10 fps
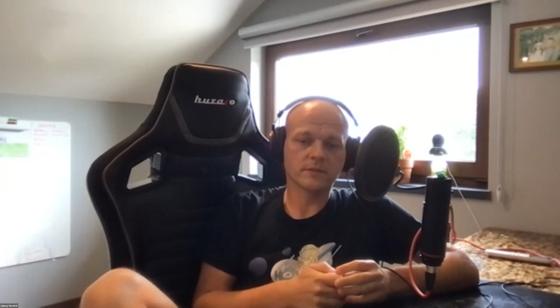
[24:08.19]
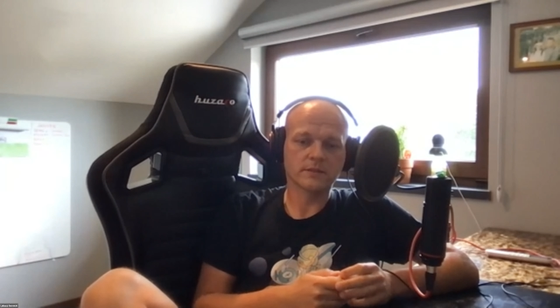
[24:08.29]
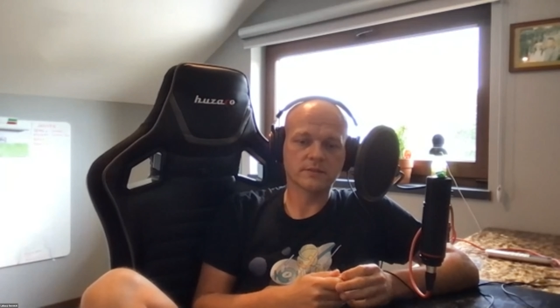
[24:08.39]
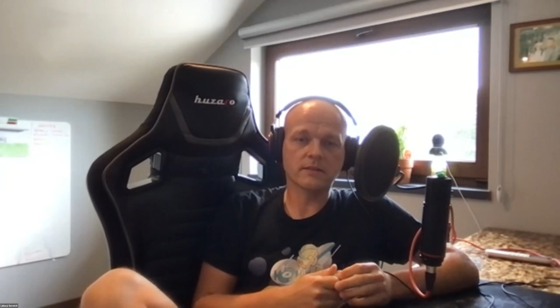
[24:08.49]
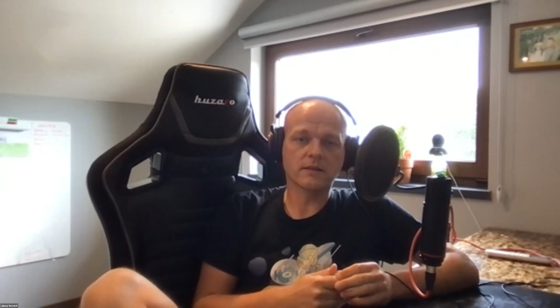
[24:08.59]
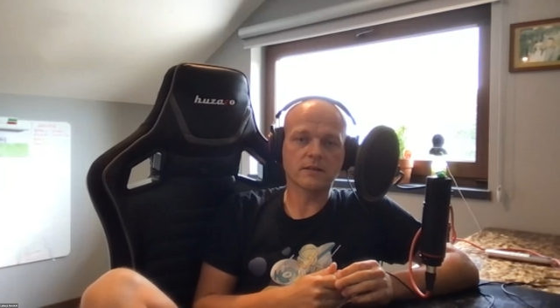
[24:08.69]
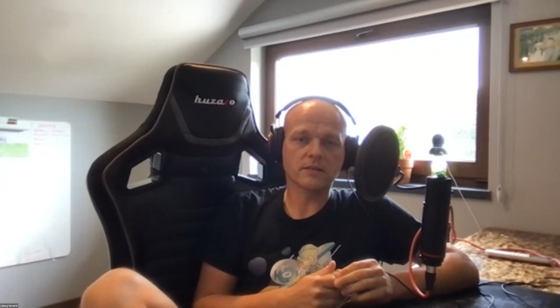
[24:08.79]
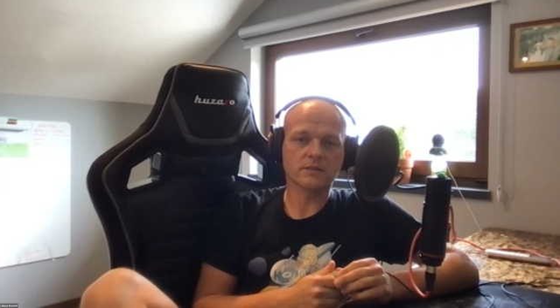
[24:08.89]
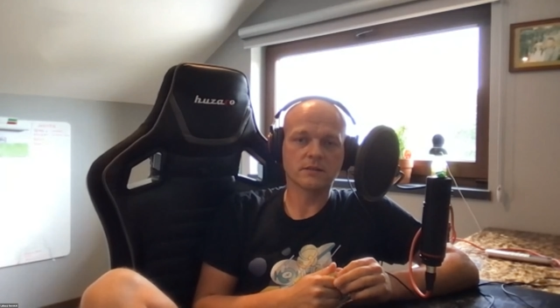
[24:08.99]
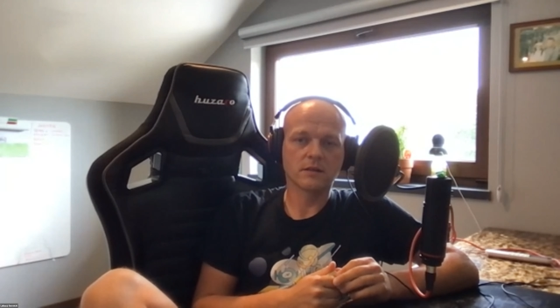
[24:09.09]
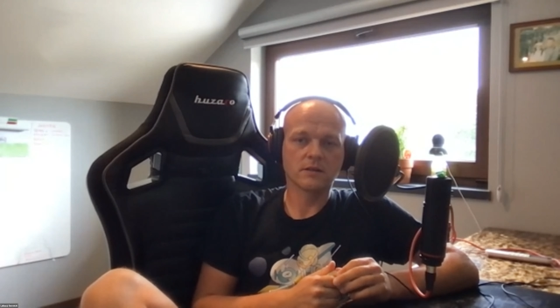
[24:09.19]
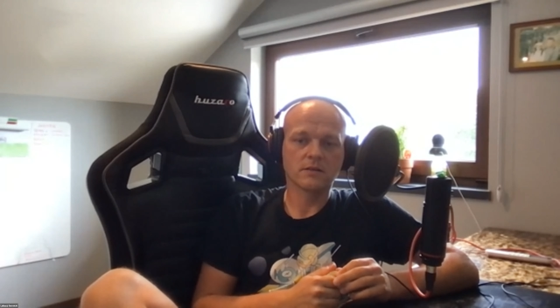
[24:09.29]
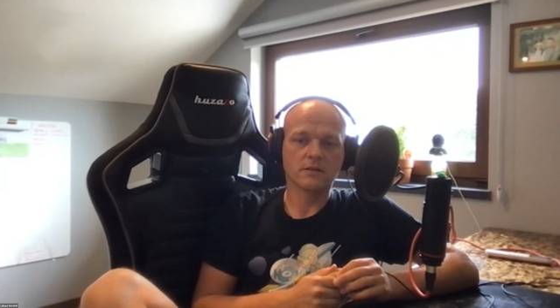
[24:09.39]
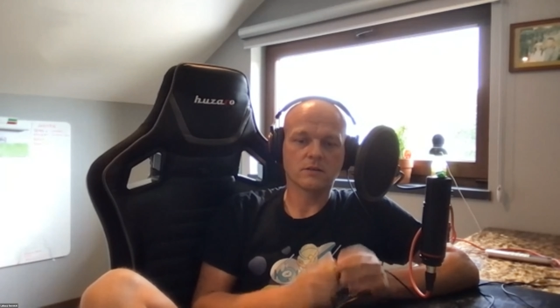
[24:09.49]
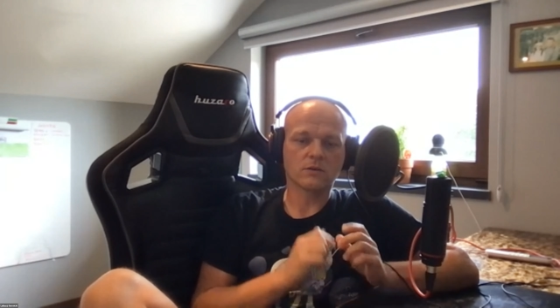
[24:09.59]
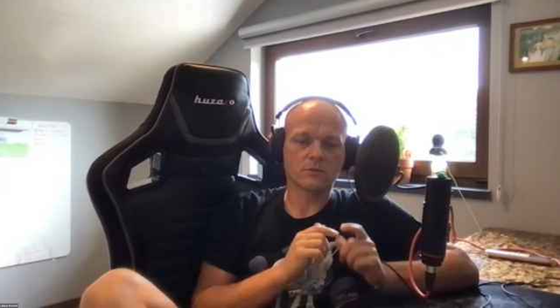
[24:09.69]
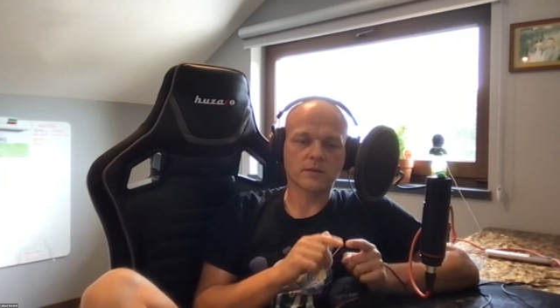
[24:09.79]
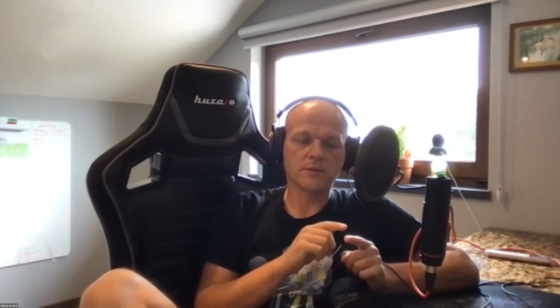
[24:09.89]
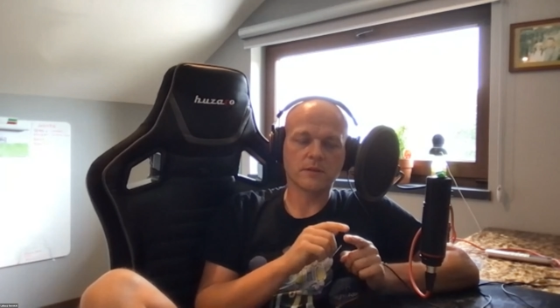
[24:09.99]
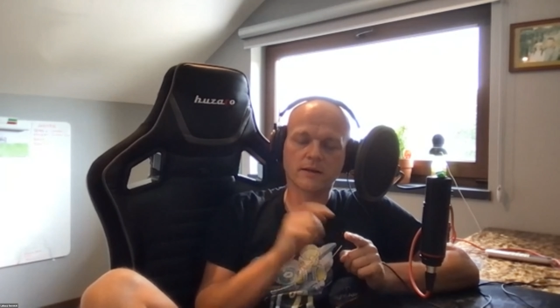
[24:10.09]
syntax, or
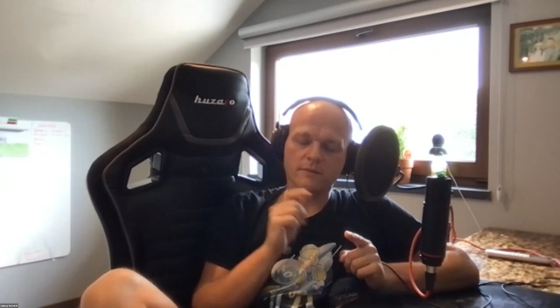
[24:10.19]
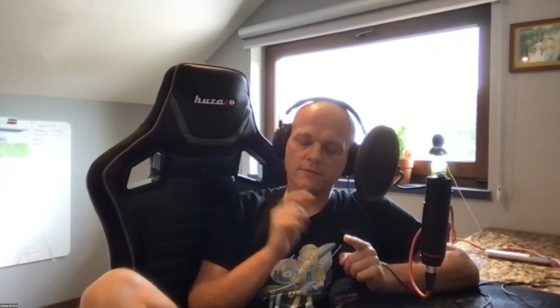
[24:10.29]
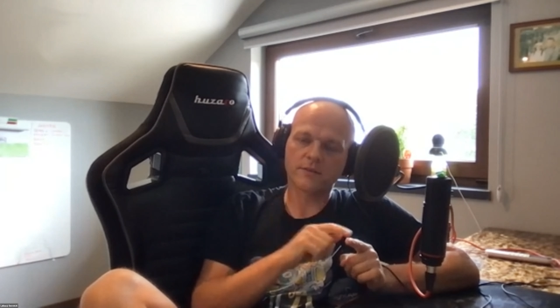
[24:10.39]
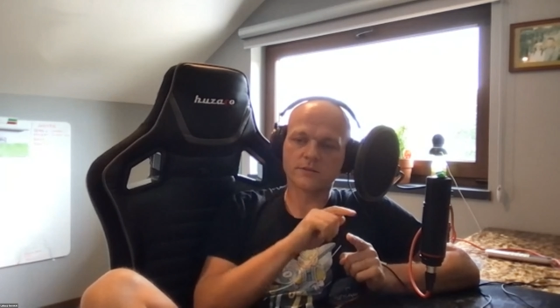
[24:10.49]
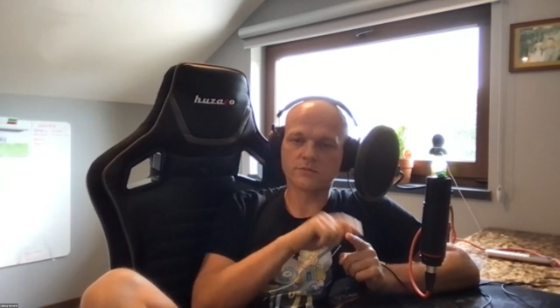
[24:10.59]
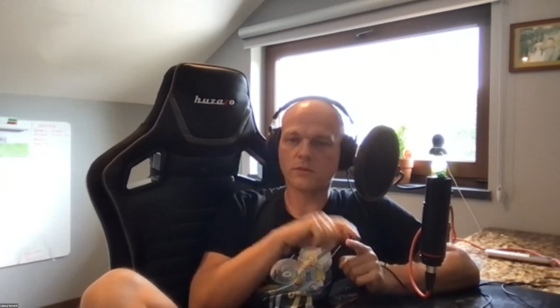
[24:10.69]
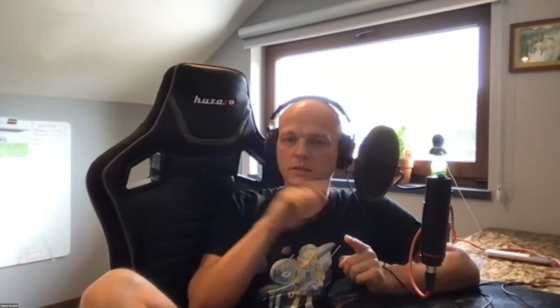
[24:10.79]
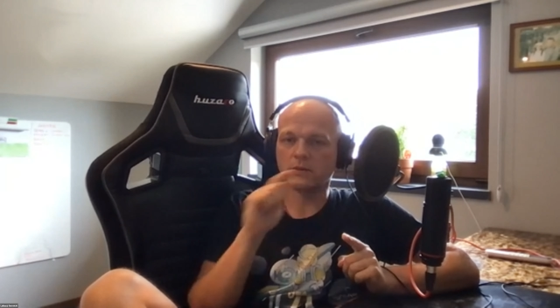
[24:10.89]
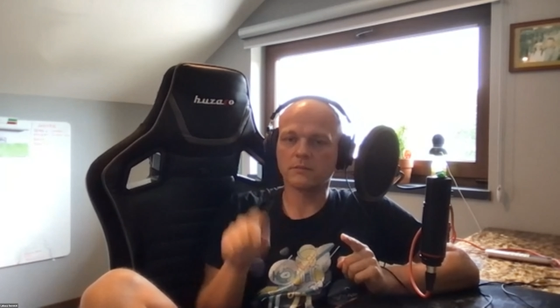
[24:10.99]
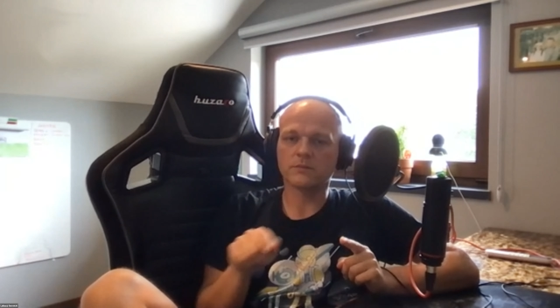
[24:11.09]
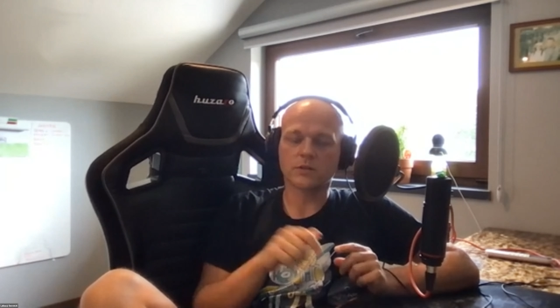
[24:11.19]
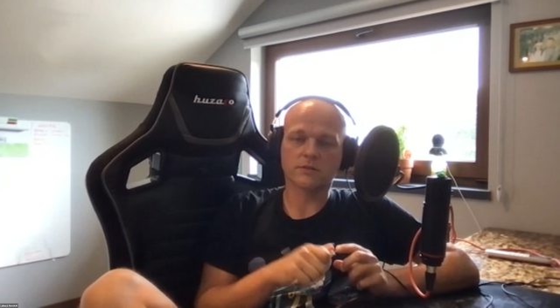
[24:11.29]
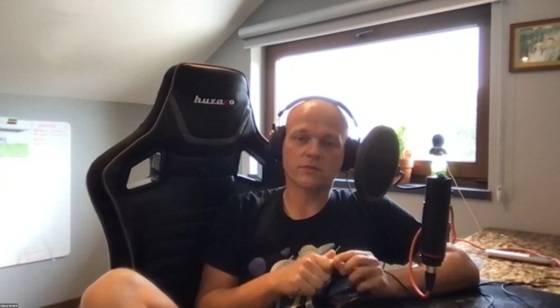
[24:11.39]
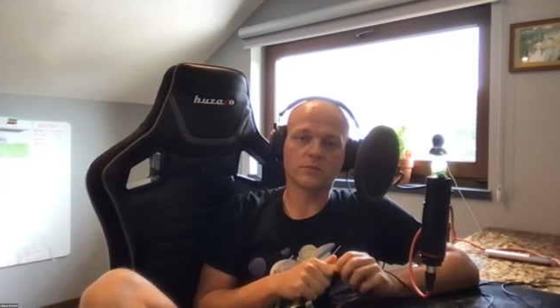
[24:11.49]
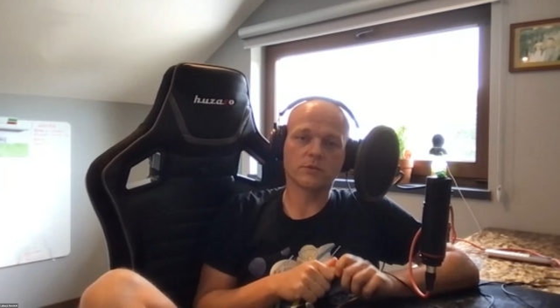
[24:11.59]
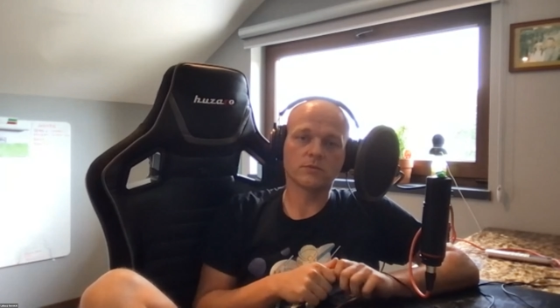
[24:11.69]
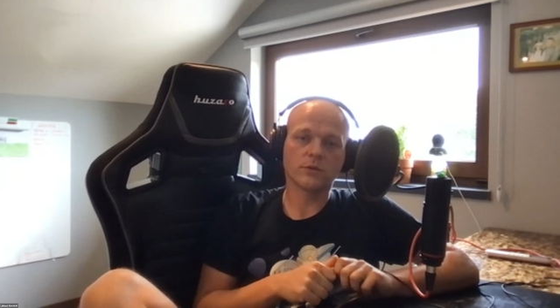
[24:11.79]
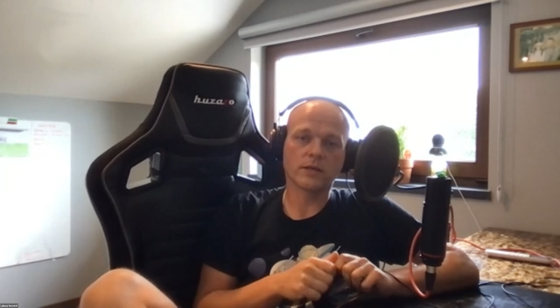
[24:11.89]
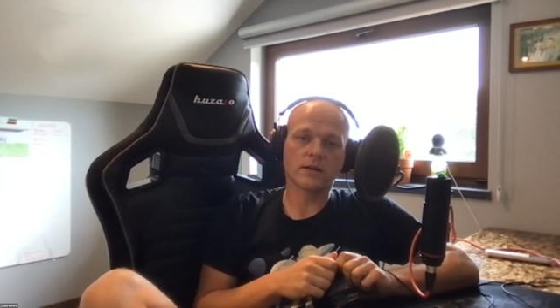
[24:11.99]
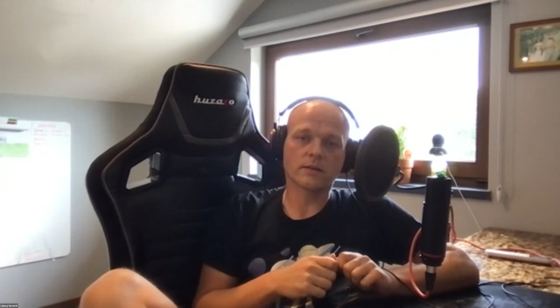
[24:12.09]
maybe like first really transform into
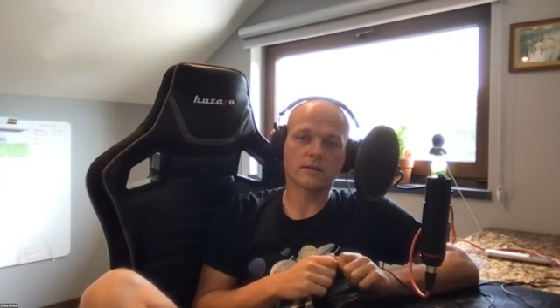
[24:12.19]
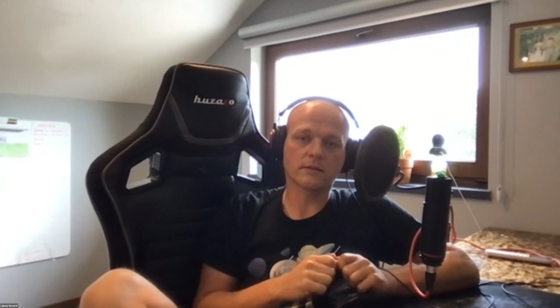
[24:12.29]
React